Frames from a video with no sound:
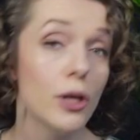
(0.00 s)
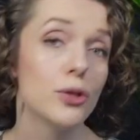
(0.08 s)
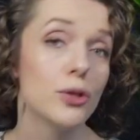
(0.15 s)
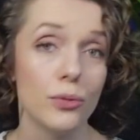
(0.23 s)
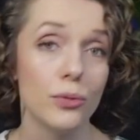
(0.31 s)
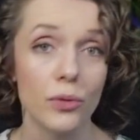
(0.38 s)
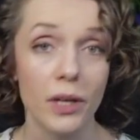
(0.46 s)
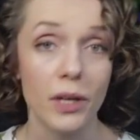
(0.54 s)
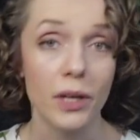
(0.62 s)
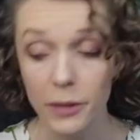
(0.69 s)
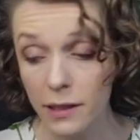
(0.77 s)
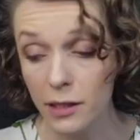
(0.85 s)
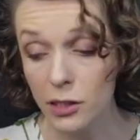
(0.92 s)
to
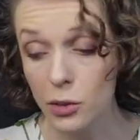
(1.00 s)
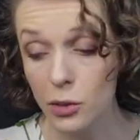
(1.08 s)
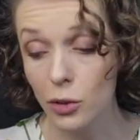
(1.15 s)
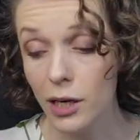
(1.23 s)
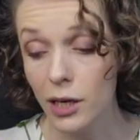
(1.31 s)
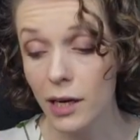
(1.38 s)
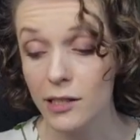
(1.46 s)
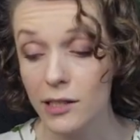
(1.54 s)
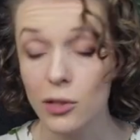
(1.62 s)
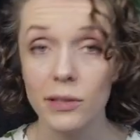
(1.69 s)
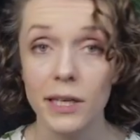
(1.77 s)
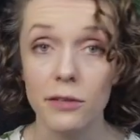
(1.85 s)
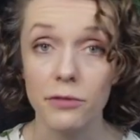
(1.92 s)
complete this work, and
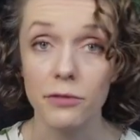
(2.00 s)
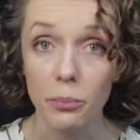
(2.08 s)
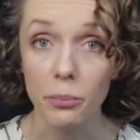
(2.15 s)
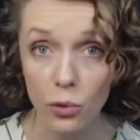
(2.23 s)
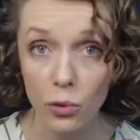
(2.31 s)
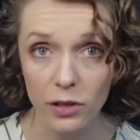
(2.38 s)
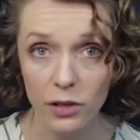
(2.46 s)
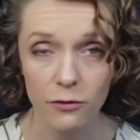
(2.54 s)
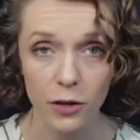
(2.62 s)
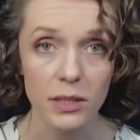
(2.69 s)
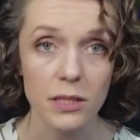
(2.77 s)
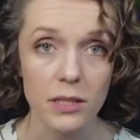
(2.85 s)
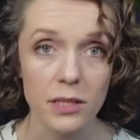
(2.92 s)
so they remove it
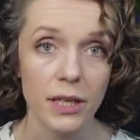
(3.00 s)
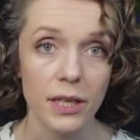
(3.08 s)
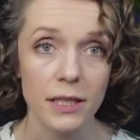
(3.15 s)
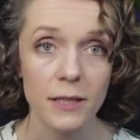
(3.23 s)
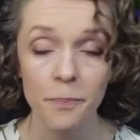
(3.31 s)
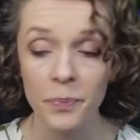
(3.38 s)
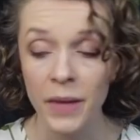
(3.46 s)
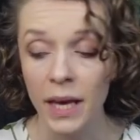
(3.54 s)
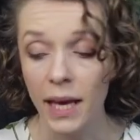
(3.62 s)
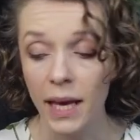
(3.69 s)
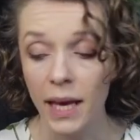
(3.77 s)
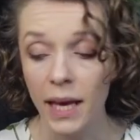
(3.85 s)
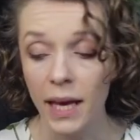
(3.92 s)
from the sprint.
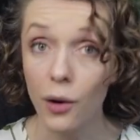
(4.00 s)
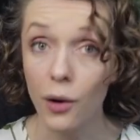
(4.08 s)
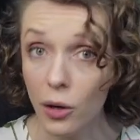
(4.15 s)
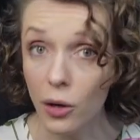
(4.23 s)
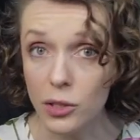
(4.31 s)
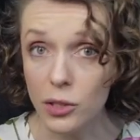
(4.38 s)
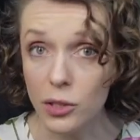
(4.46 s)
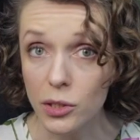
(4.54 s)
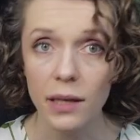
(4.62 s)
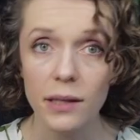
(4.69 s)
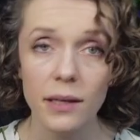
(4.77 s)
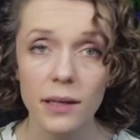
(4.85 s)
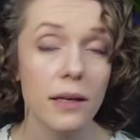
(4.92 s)
It may also
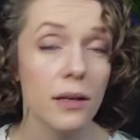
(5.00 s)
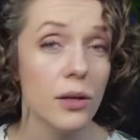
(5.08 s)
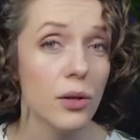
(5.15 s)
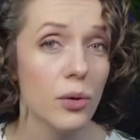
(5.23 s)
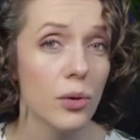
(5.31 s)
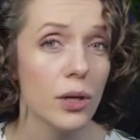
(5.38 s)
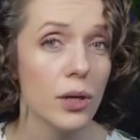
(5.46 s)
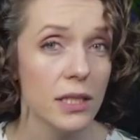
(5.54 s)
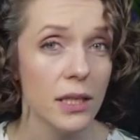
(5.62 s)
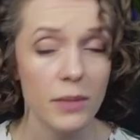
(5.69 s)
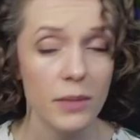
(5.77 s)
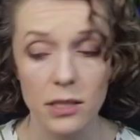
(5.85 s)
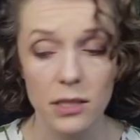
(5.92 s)
mean that your
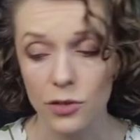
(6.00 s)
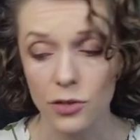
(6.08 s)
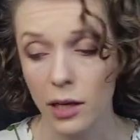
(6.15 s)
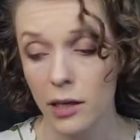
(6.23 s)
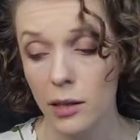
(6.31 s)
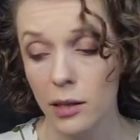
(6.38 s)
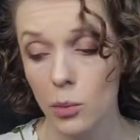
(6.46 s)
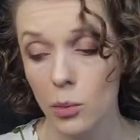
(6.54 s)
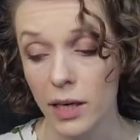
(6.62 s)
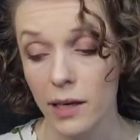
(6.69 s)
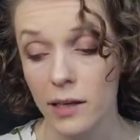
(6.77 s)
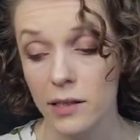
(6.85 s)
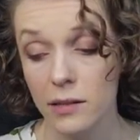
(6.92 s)
team is struggling
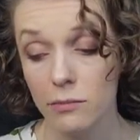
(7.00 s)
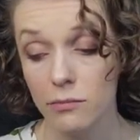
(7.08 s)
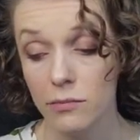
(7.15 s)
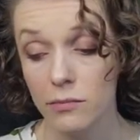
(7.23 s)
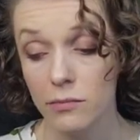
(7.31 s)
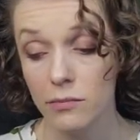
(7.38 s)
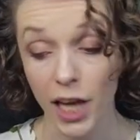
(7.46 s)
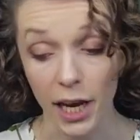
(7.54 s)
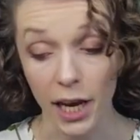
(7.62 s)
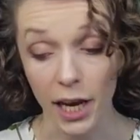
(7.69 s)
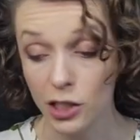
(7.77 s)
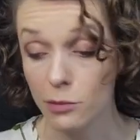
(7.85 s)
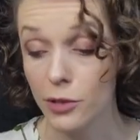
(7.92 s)
with
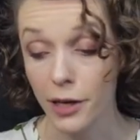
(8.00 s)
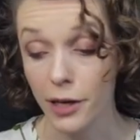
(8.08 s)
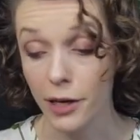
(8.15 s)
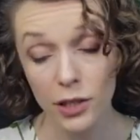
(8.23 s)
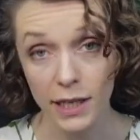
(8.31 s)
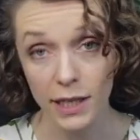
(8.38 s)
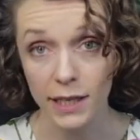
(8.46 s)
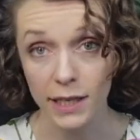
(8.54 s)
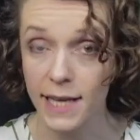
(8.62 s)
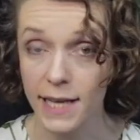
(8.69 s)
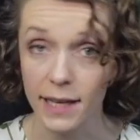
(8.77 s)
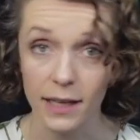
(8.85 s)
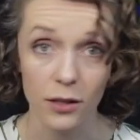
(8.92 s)
changing priorities.
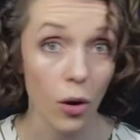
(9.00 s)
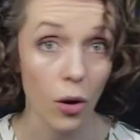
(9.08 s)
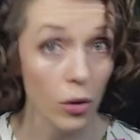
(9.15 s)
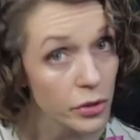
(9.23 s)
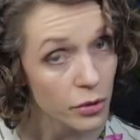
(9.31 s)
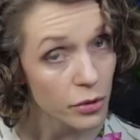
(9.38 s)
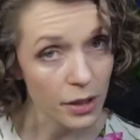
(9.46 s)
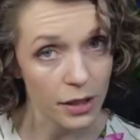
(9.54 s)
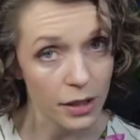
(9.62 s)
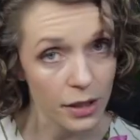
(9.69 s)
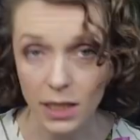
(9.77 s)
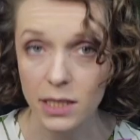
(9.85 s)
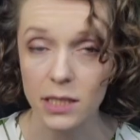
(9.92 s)
That can also be a
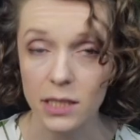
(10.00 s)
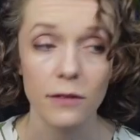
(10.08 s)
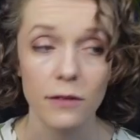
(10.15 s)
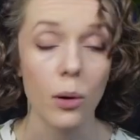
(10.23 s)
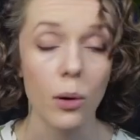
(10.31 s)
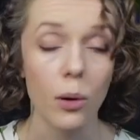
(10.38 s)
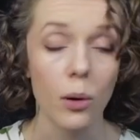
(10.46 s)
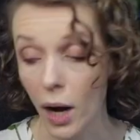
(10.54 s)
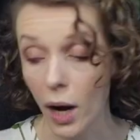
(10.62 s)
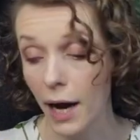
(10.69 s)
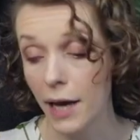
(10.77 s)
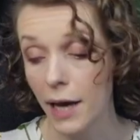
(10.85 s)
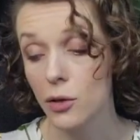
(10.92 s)
reason for
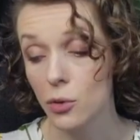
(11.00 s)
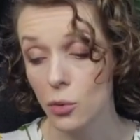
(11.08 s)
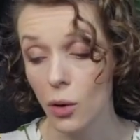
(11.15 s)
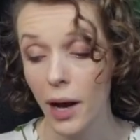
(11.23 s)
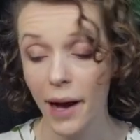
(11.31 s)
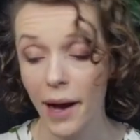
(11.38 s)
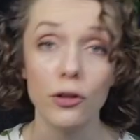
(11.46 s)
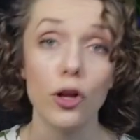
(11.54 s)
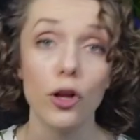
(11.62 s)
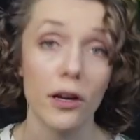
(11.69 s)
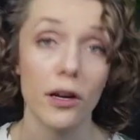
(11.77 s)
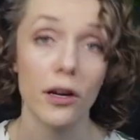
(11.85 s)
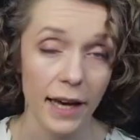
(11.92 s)
why you have a
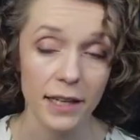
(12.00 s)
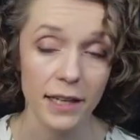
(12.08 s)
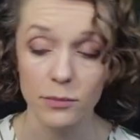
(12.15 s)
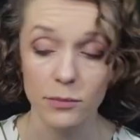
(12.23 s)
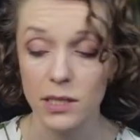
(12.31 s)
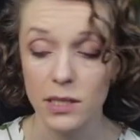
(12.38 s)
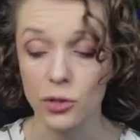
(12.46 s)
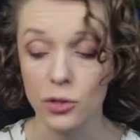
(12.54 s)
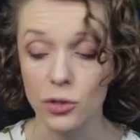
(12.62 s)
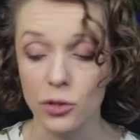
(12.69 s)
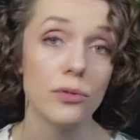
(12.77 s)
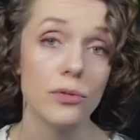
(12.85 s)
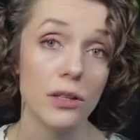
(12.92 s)
lot of items
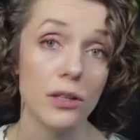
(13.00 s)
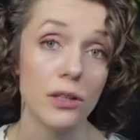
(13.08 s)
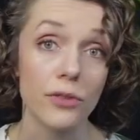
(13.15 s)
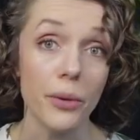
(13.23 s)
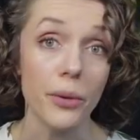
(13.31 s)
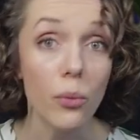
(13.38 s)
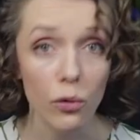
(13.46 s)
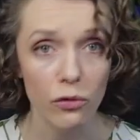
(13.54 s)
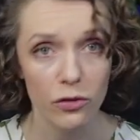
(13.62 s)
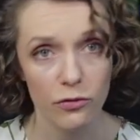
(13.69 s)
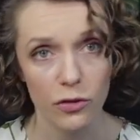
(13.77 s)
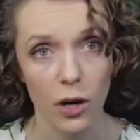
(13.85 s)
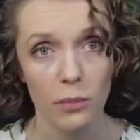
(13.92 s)
in the
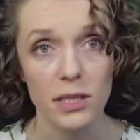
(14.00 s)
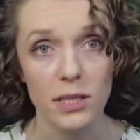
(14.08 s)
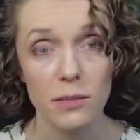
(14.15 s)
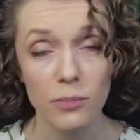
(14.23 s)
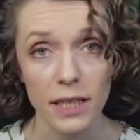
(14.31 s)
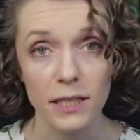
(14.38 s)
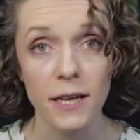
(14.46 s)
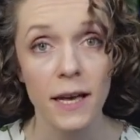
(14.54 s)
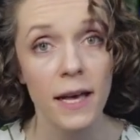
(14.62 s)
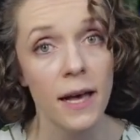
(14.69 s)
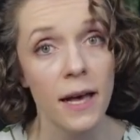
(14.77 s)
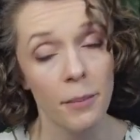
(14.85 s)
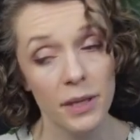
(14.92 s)
removed from the sprint.
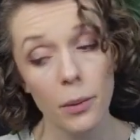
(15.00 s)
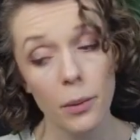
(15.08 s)
But there are